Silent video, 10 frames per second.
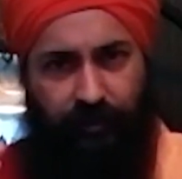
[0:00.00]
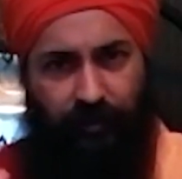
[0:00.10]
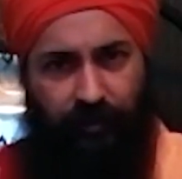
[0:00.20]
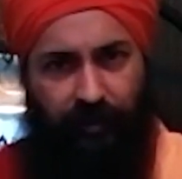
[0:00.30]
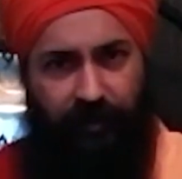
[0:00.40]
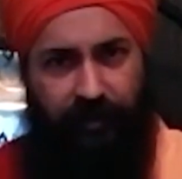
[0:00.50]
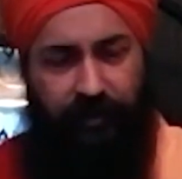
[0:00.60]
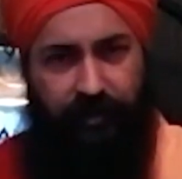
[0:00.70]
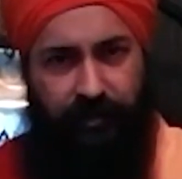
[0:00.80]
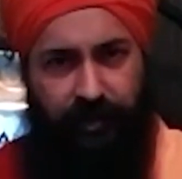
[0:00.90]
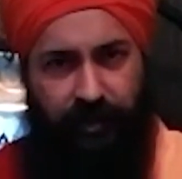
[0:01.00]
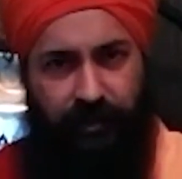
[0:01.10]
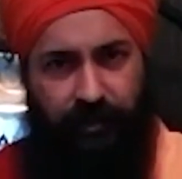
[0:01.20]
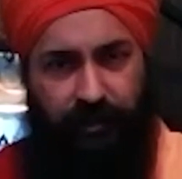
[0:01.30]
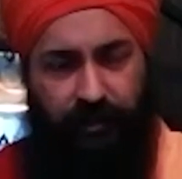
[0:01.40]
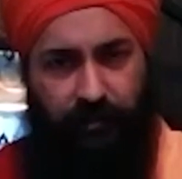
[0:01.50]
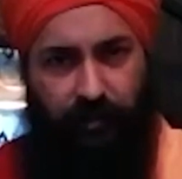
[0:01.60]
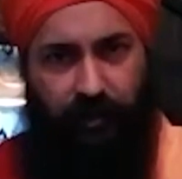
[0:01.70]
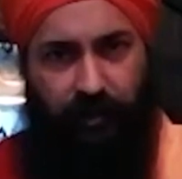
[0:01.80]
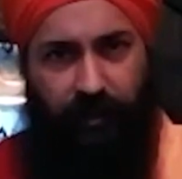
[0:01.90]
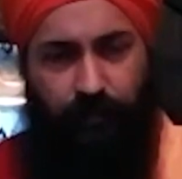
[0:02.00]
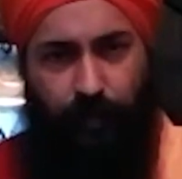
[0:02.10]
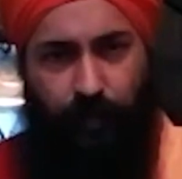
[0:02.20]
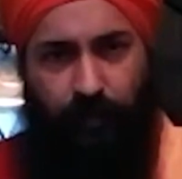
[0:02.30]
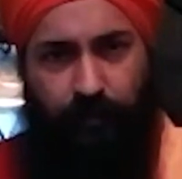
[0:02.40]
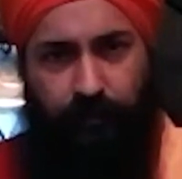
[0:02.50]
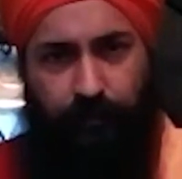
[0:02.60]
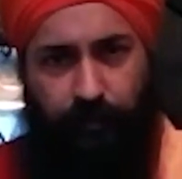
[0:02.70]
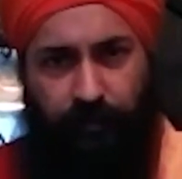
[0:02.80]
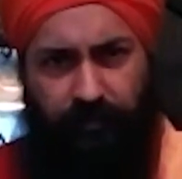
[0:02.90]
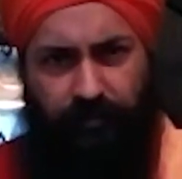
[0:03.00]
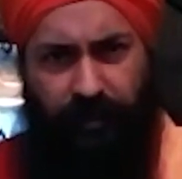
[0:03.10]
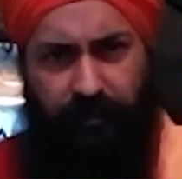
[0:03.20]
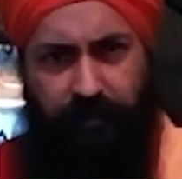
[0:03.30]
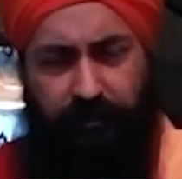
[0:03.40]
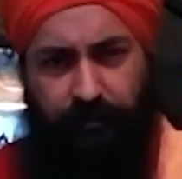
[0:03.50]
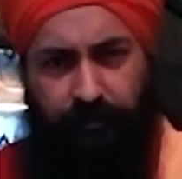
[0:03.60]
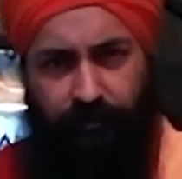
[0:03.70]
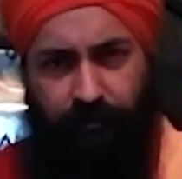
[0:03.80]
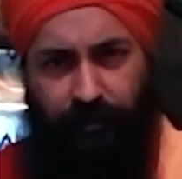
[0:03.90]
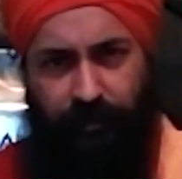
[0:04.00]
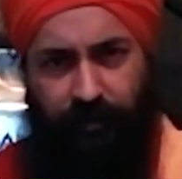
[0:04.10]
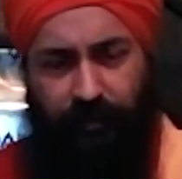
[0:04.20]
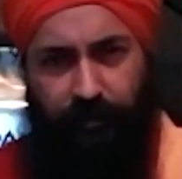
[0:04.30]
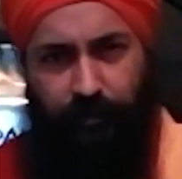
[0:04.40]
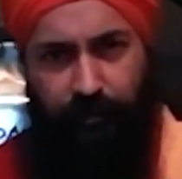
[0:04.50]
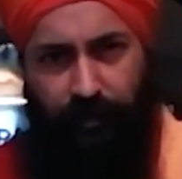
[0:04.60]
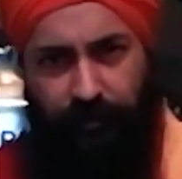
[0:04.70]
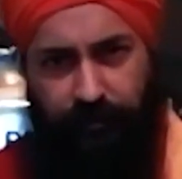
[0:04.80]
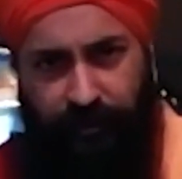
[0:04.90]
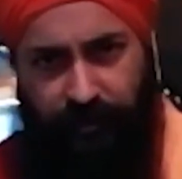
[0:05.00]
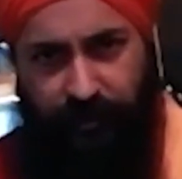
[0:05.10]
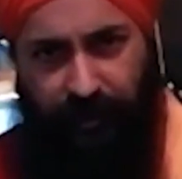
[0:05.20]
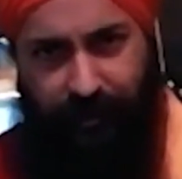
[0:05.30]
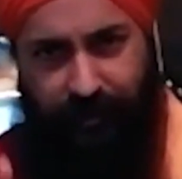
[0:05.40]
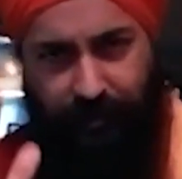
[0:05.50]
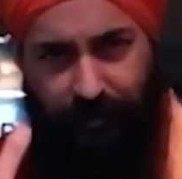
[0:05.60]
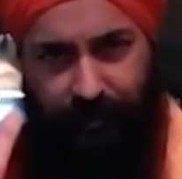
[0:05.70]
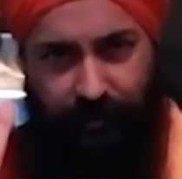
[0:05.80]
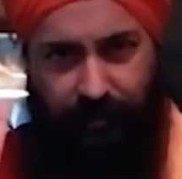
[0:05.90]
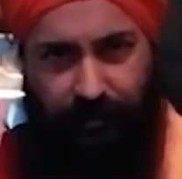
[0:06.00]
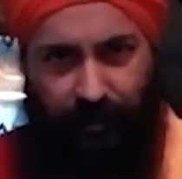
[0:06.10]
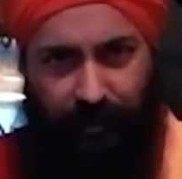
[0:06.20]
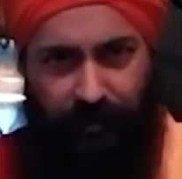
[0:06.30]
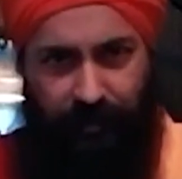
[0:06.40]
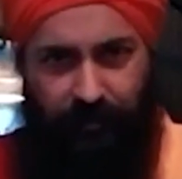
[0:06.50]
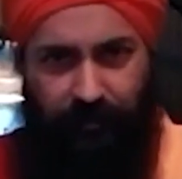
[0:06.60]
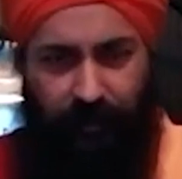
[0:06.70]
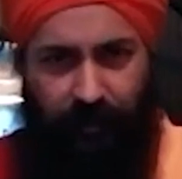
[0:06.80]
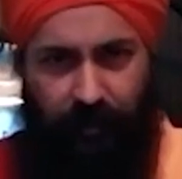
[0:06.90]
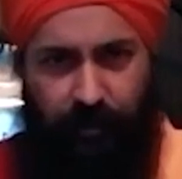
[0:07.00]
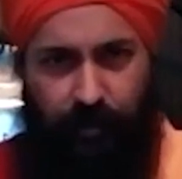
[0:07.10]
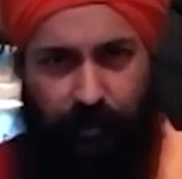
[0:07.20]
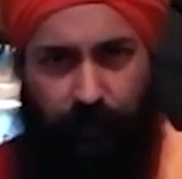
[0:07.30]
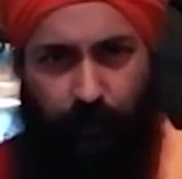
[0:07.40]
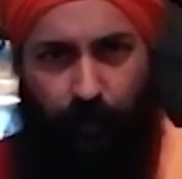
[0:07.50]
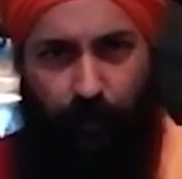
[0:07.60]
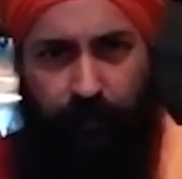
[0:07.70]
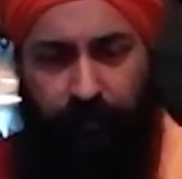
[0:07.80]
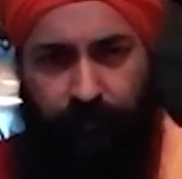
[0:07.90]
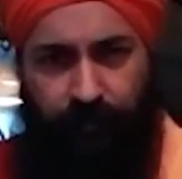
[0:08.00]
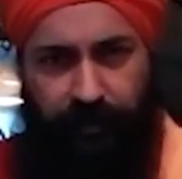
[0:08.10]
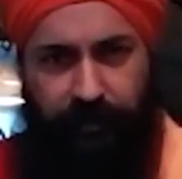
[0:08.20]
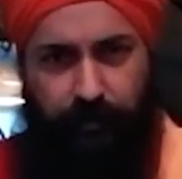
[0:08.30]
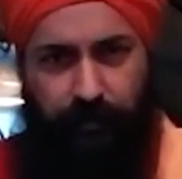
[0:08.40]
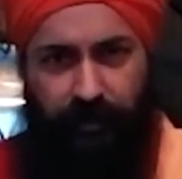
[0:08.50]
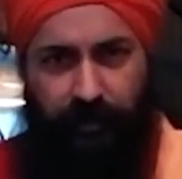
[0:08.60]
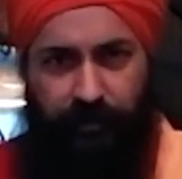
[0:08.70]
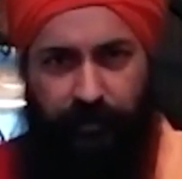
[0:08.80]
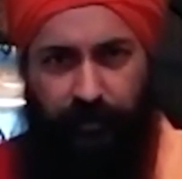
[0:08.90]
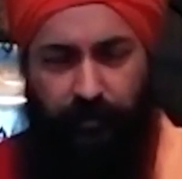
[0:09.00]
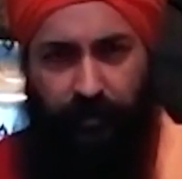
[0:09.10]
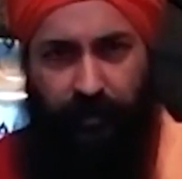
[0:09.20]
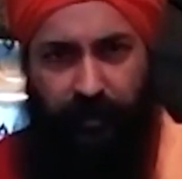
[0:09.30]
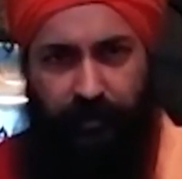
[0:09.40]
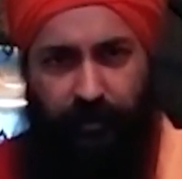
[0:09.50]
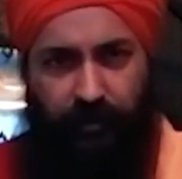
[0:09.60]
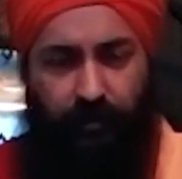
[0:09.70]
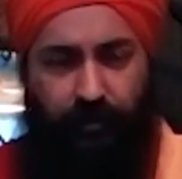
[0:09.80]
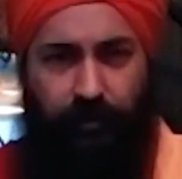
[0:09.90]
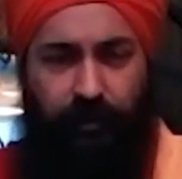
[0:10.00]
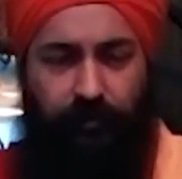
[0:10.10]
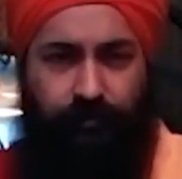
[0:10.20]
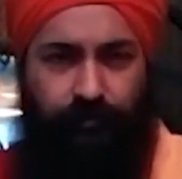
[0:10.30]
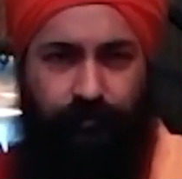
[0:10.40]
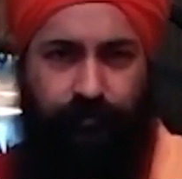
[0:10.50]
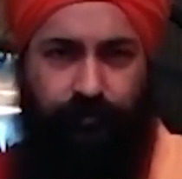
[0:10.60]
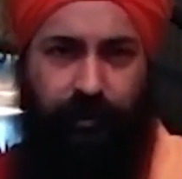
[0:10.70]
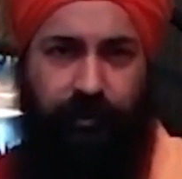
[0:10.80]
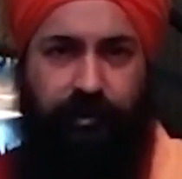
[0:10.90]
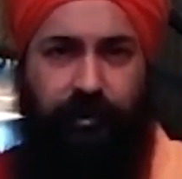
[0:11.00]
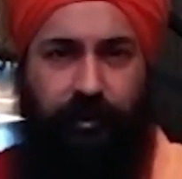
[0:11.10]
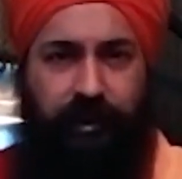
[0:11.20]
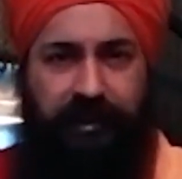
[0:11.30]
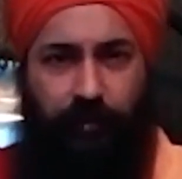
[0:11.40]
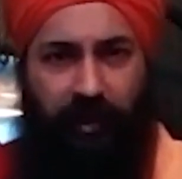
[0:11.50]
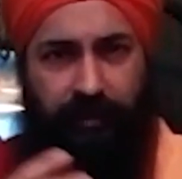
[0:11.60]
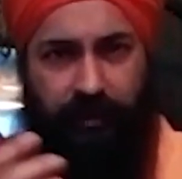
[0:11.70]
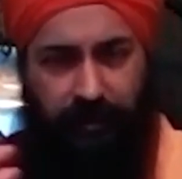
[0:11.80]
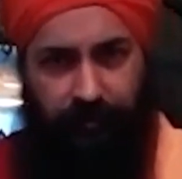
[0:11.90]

Allow every sensation in the body to be felt, and do not sit in any of the location. Experience your body as whole. It's called samadhi.